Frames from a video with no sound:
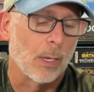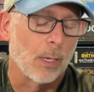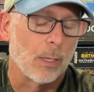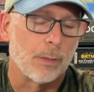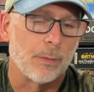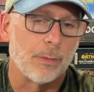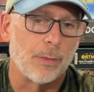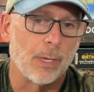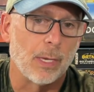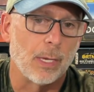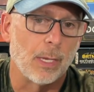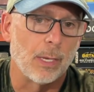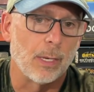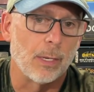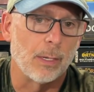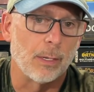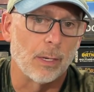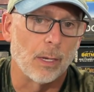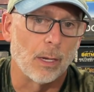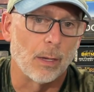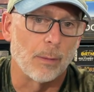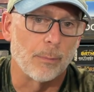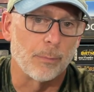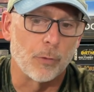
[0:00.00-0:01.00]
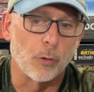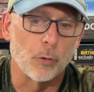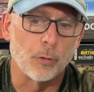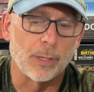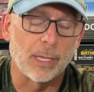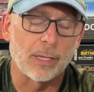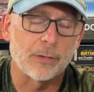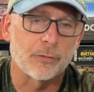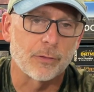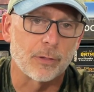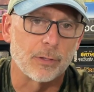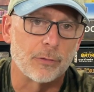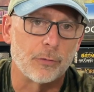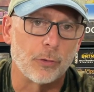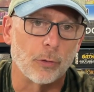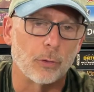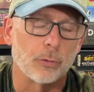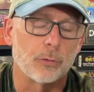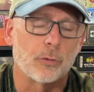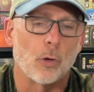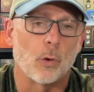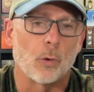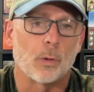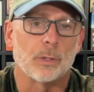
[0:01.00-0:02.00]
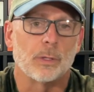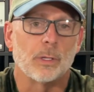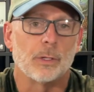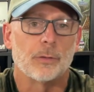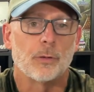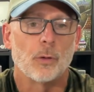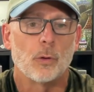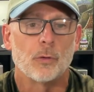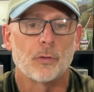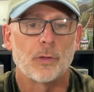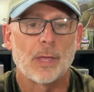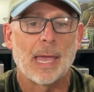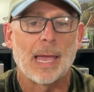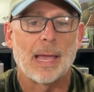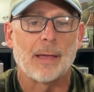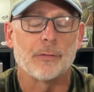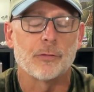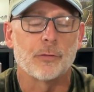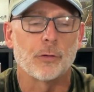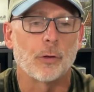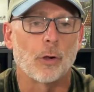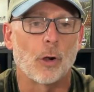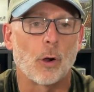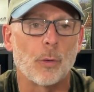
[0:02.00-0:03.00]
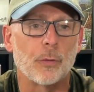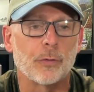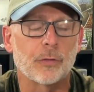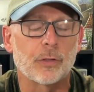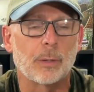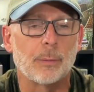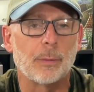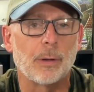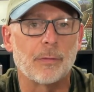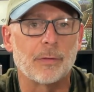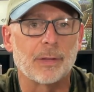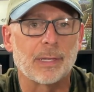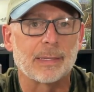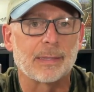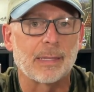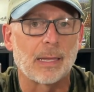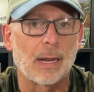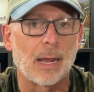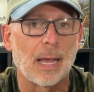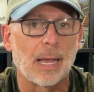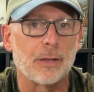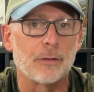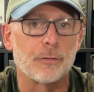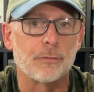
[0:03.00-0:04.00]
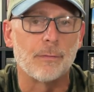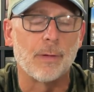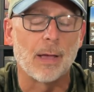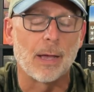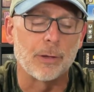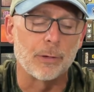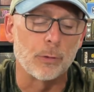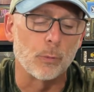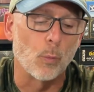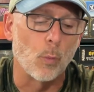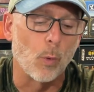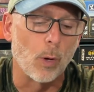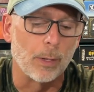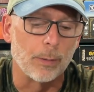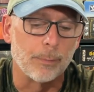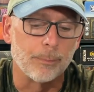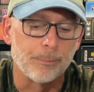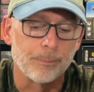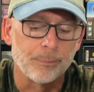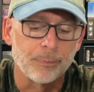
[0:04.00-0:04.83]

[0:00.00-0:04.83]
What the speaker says: Then that's the token that those have. So you're always going to be able to get that highest value one.